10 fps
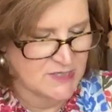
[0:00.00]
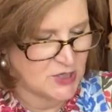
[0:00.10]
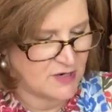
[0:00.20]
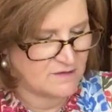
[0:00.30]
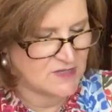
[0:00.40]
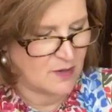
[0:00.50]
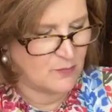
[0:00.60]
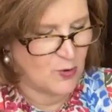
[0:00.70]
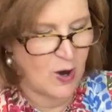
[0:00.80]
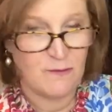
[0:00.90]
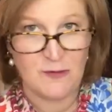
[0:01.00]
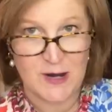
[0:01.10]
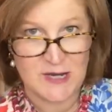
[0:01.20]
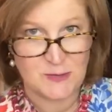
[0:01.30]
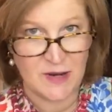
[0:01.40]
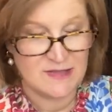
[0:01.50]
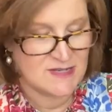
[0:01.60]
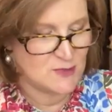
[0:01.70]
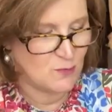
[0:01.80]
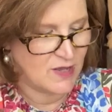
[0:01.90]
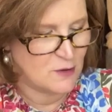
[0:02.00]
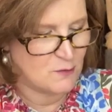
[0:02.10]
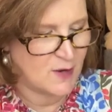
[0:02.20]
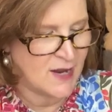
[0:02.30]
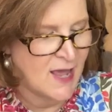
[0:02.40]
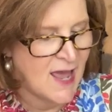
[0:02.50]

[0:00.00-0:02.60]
She gives a prompt for each week. This is week three.